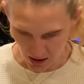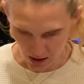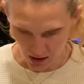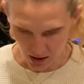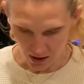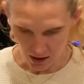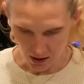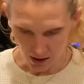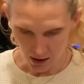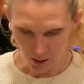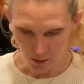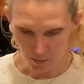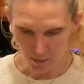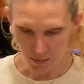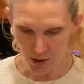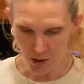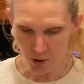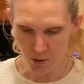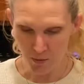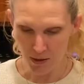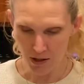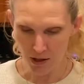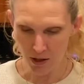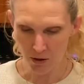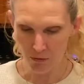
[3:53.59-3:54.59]
But you
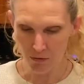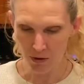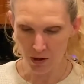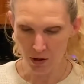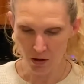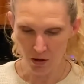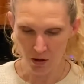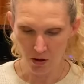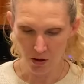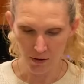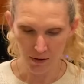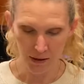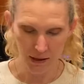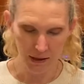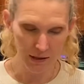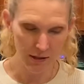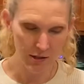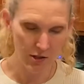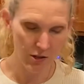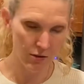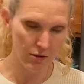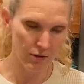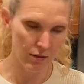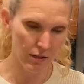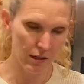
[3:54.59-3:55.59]
may recall that
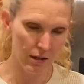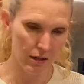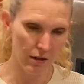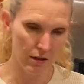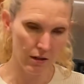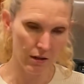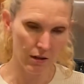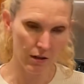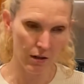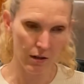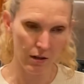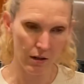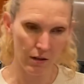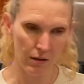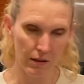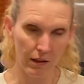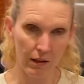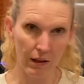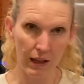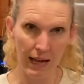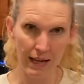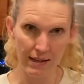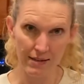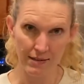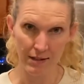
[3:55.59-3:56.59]
during the
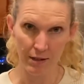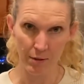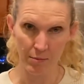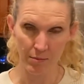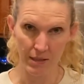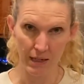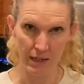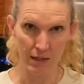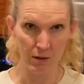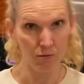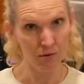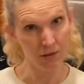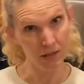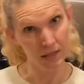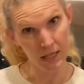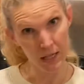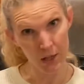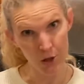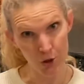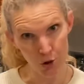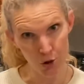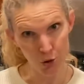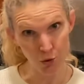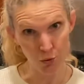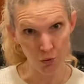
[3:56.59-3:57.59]
last update, it was day
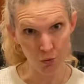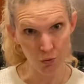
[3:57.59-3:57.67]
2,